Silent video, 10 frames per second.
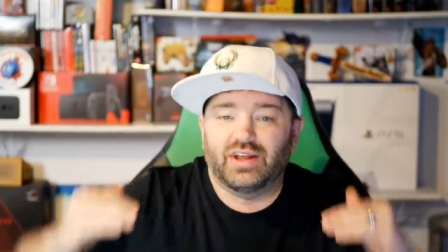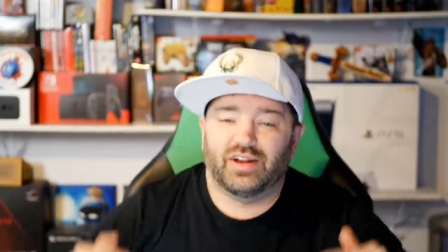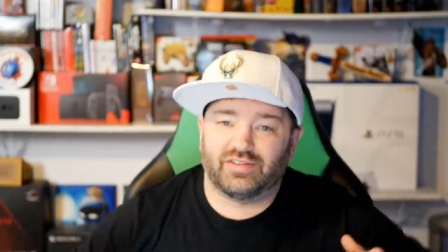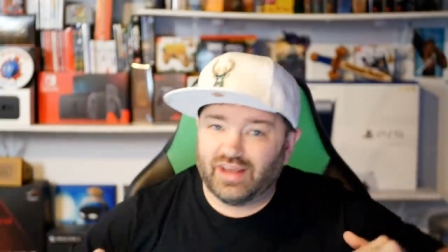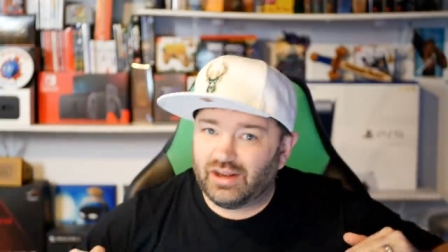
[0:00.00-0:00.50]

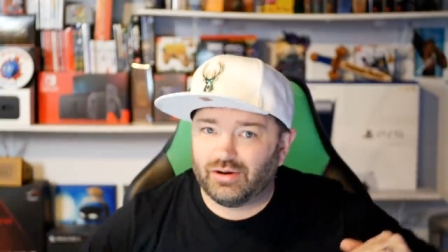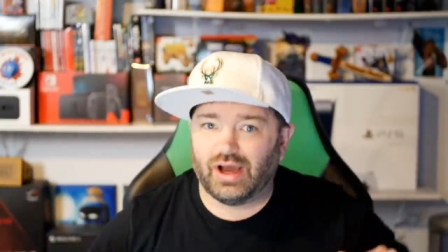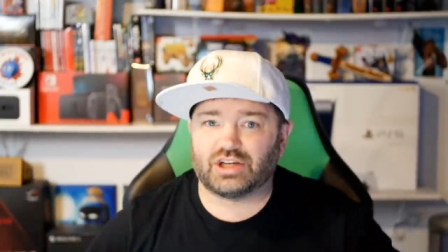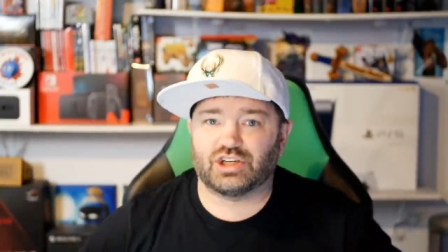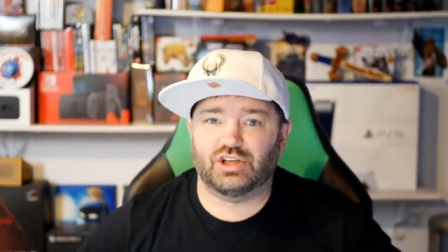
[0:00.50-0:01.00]
Nintendo
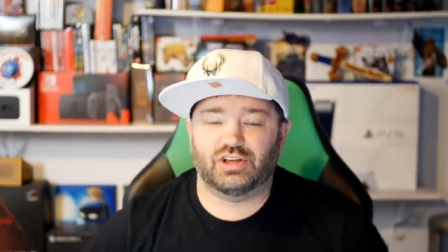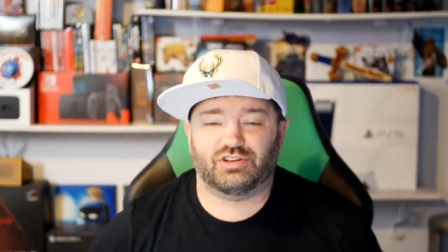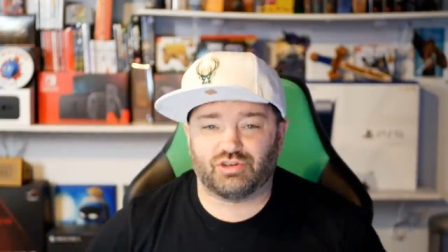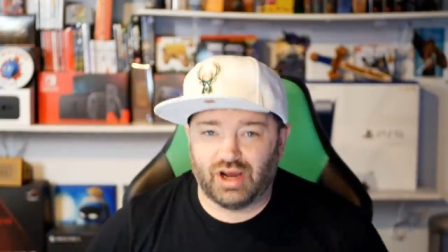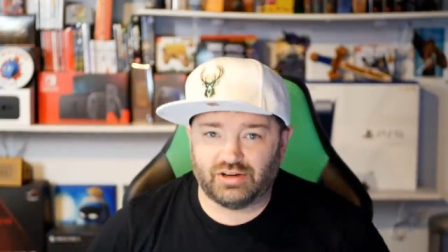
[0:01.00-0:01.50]
actually is
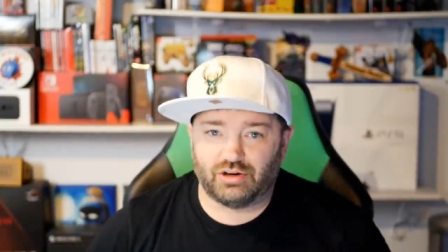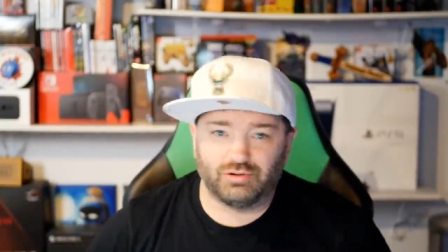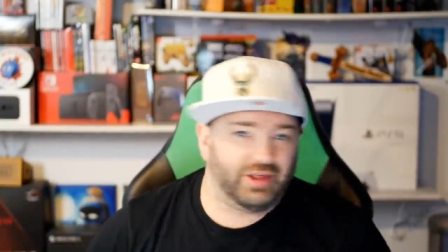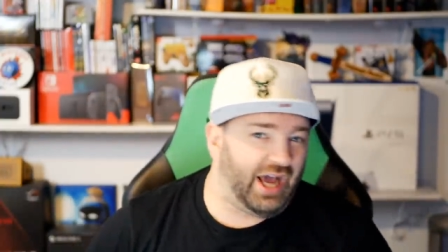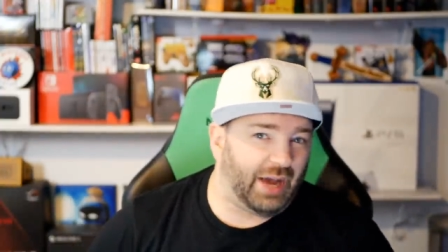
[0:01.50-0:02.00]
trying to do
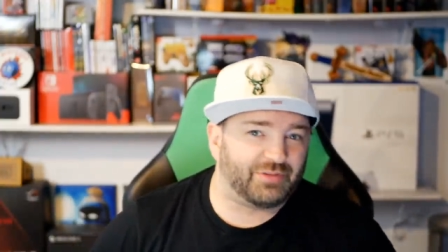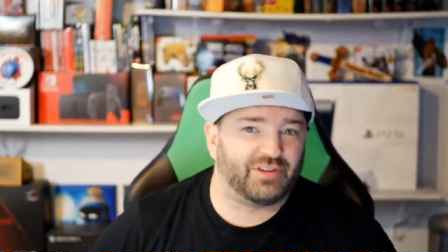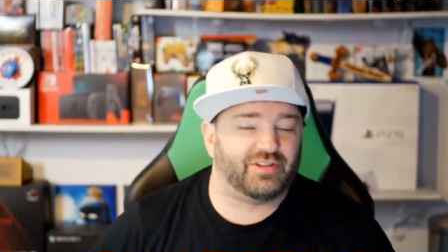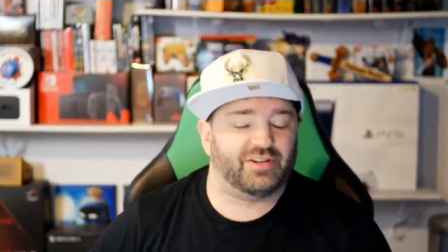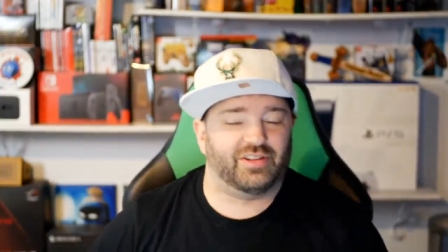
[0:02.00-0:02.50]
the
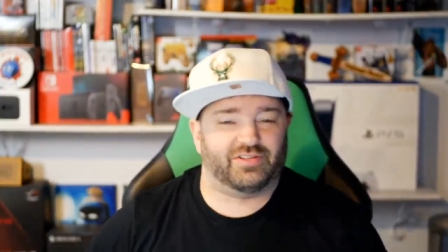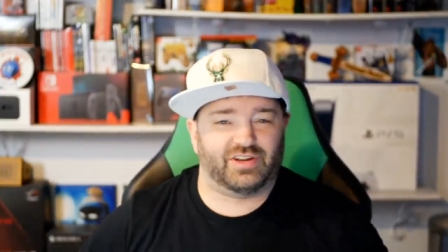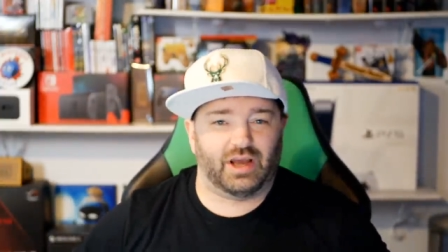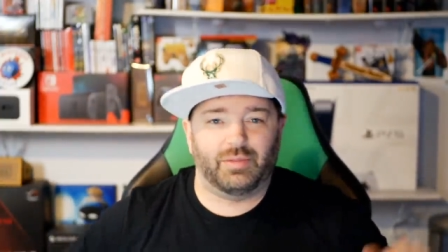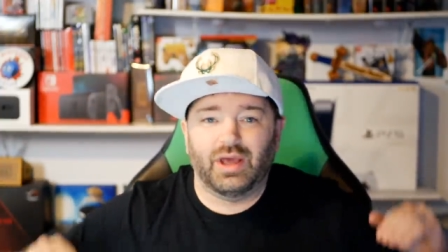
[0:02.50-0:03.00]
opposite this
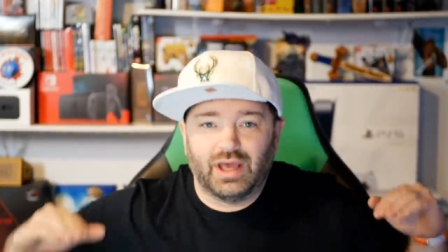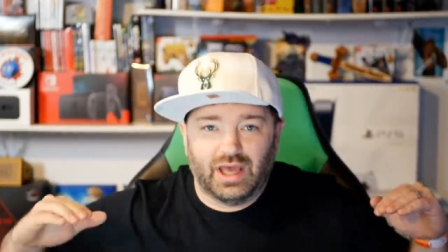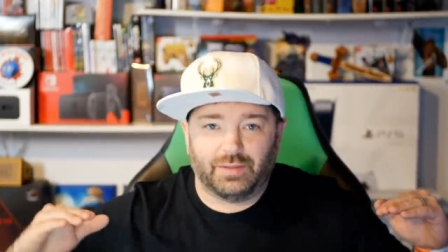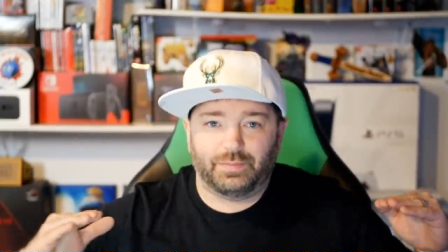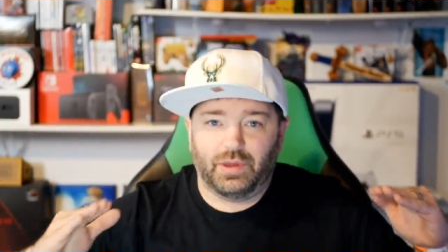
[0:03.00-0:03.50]
time
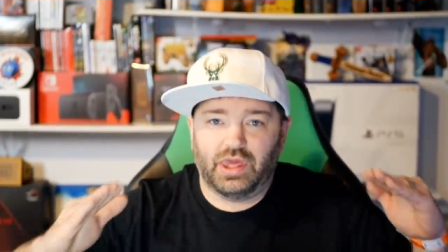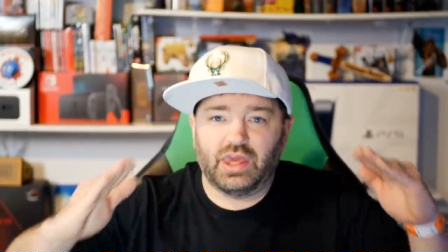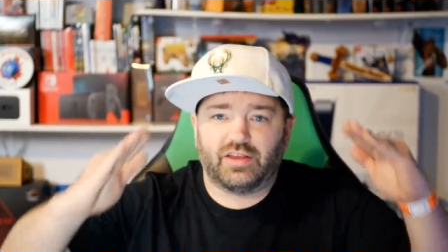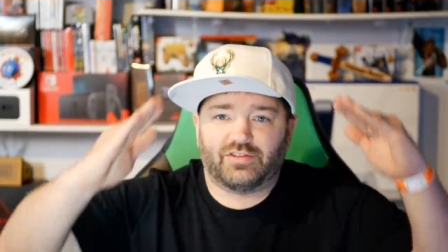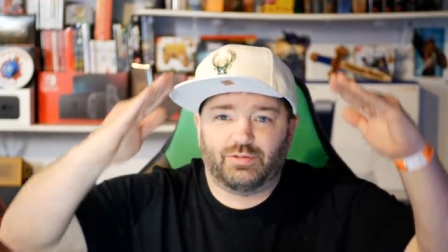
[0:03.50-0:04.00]
and
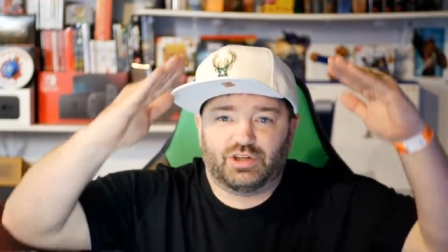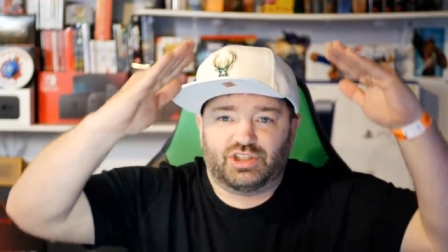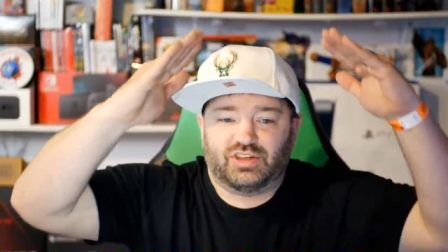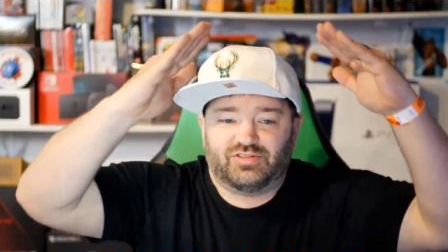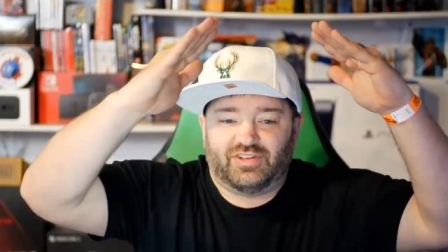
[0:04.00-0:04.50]
peak
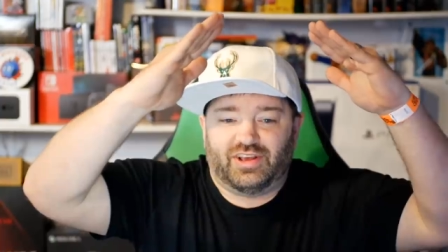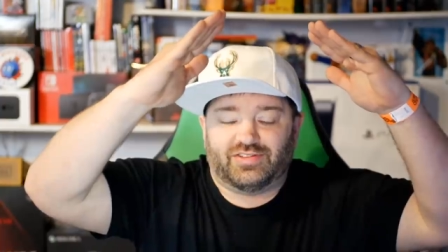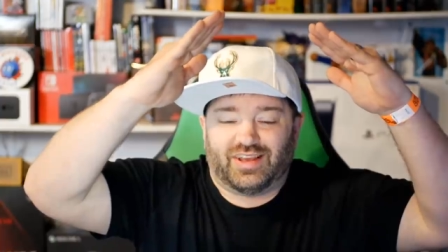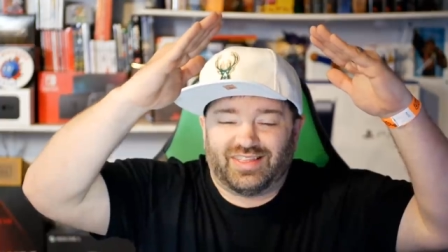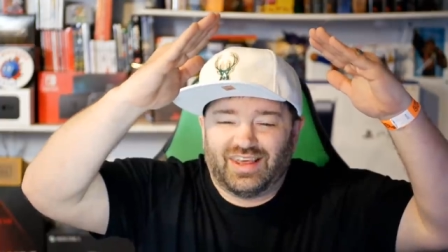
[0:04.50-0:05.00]
switch to sales
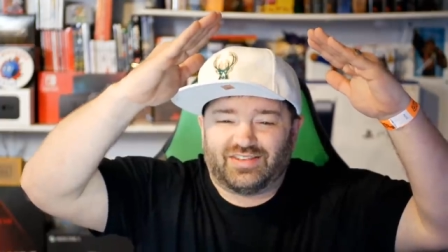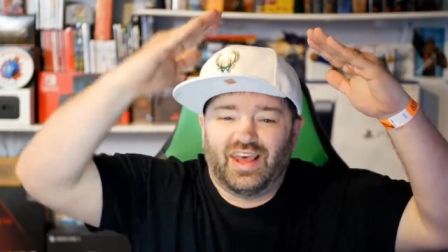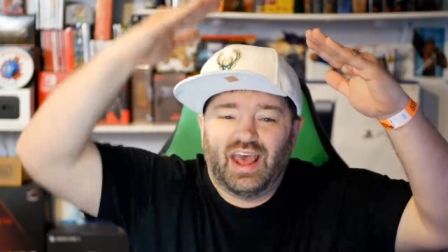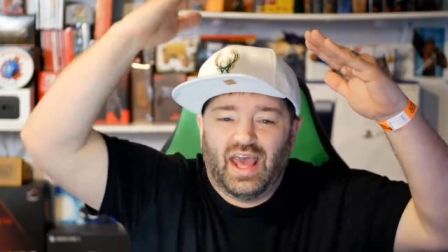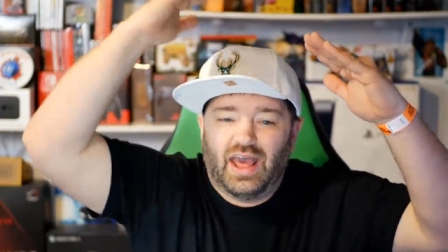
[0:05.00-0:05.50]
like this,
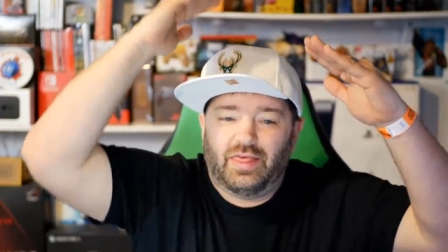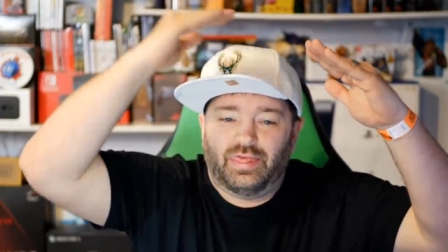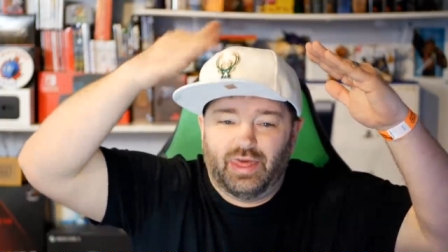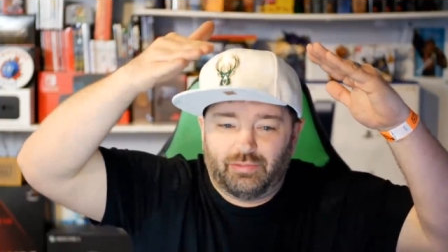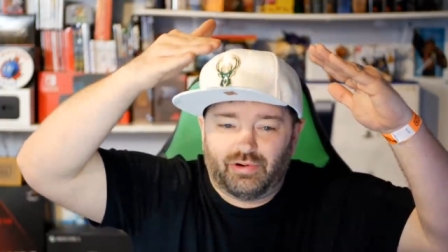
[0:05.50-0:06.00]
and
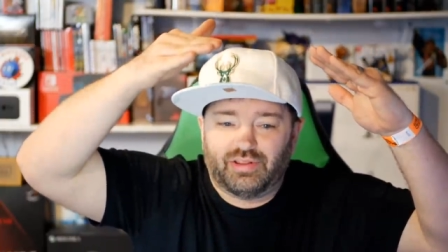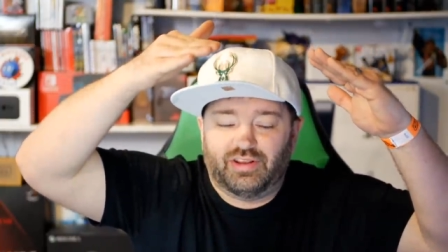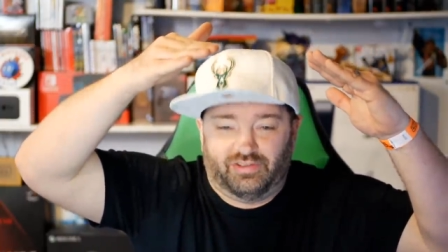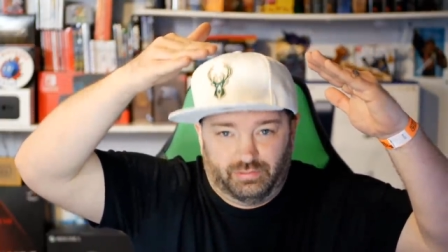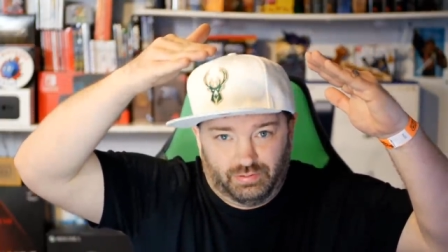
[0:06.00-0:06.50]
then
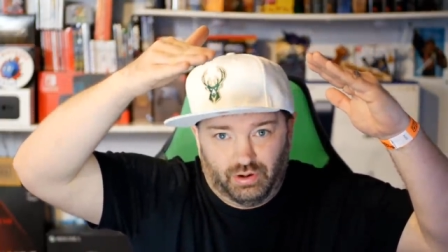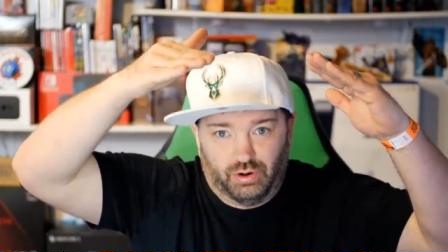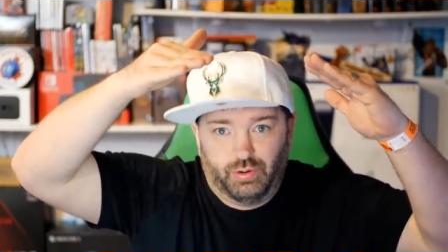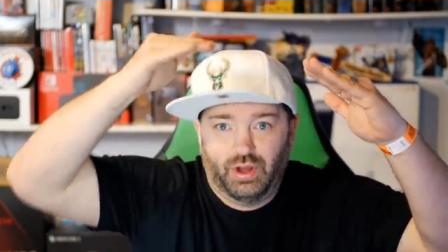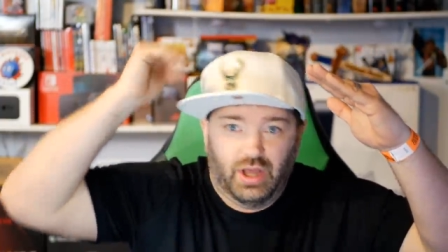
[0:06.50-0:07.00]
release the
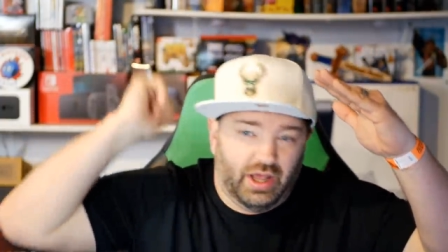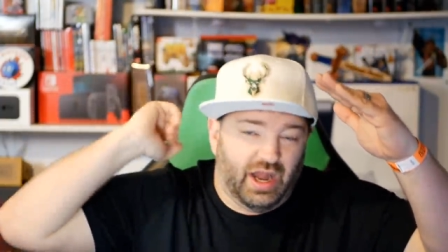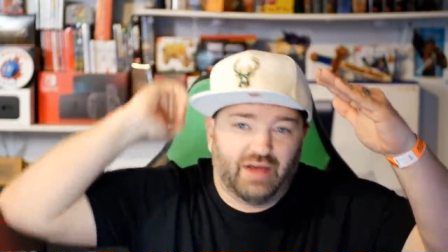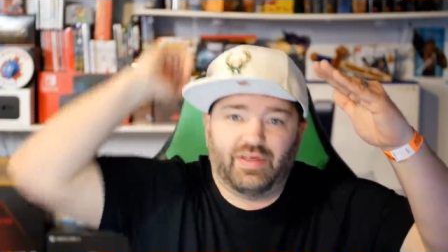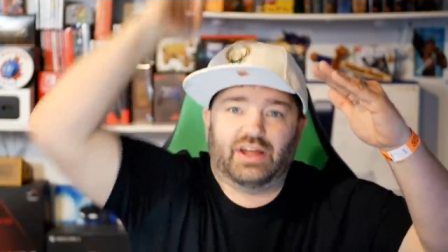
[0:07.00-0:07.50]
Pro and
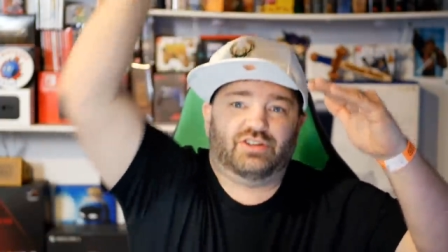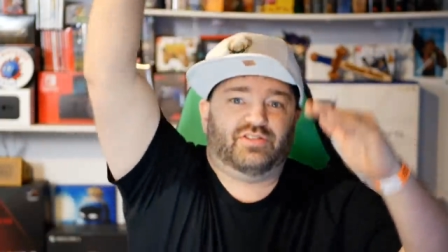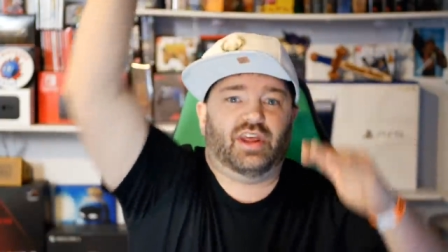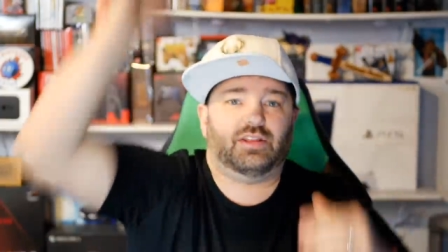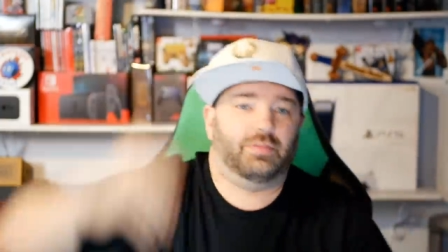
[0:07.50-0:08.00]
have that just
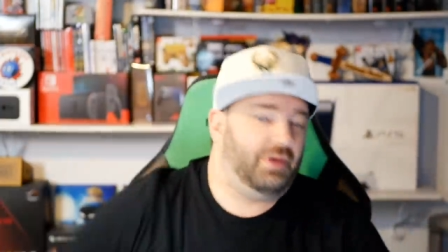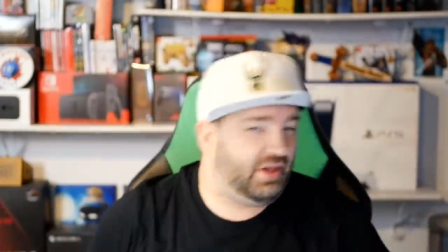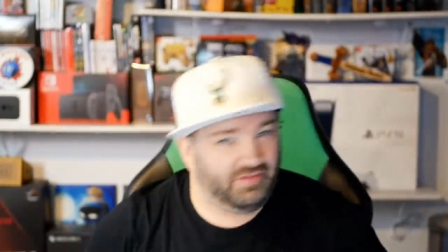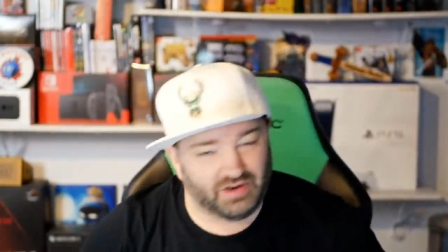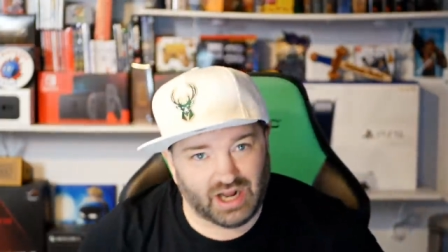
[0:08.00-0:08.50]
take the peak
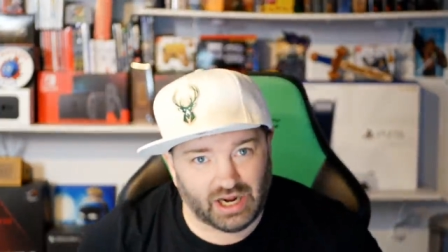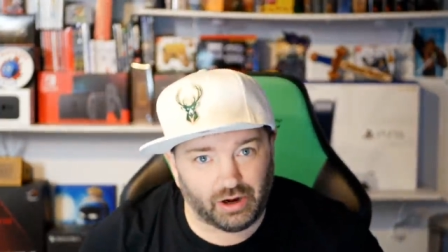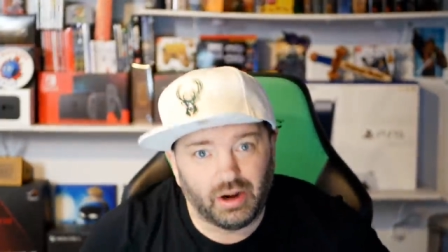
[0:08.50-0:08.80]
even higher.